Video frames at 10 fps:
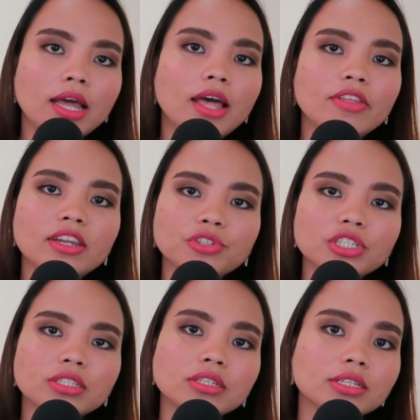And then if
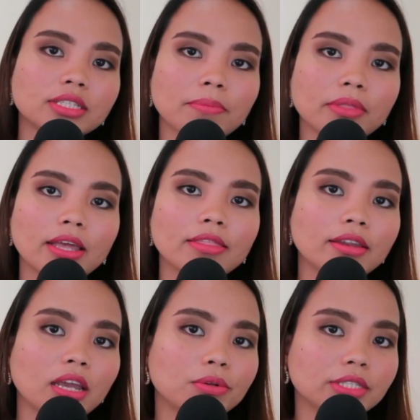she doesn't accept that,
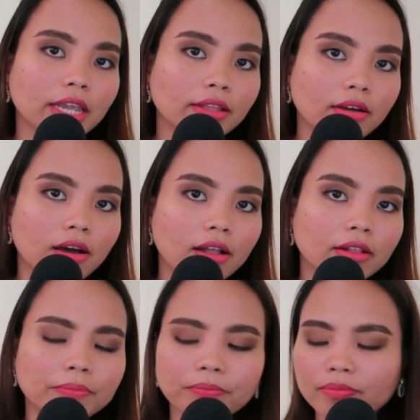then I will take the
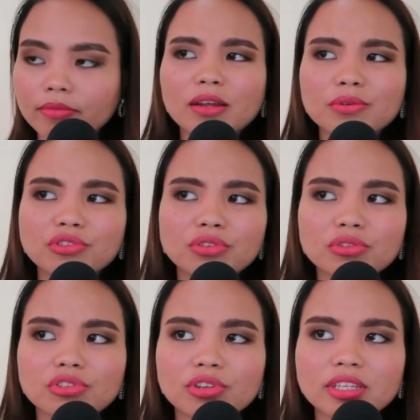call. And I was
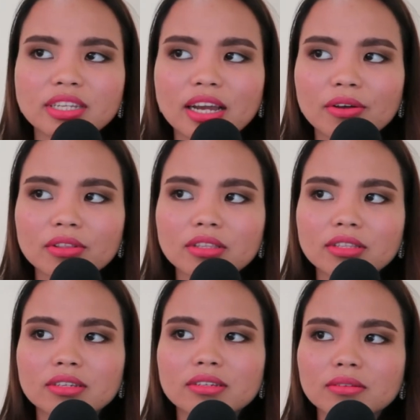so stressed out
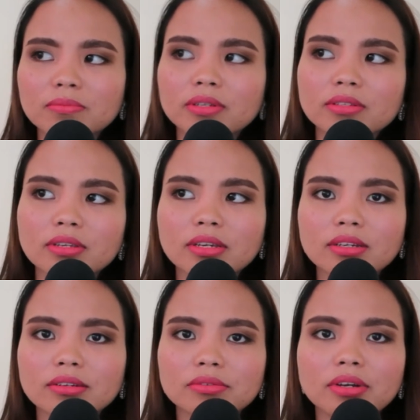because
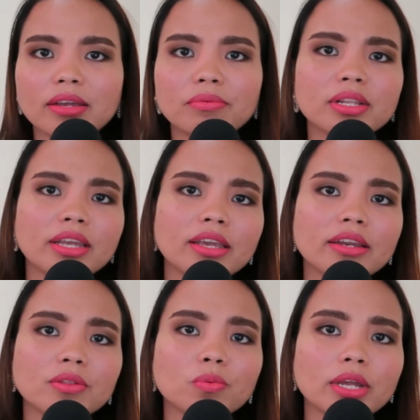I really
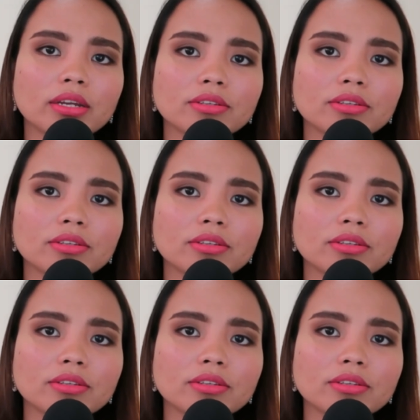hate it when